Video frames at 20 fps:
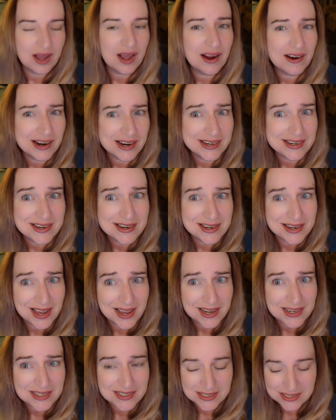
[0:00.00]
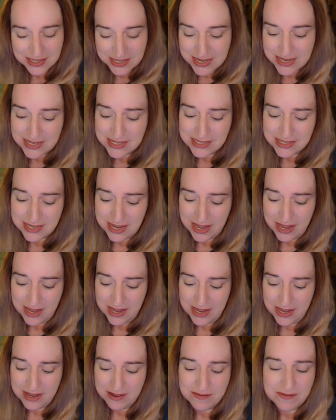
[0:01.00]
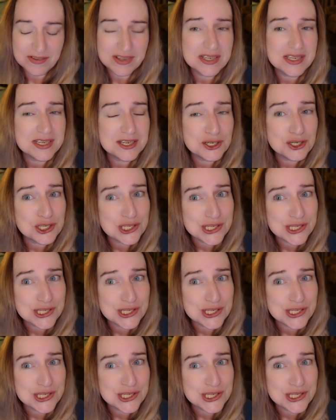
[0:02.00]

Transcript: All right, next is a vintage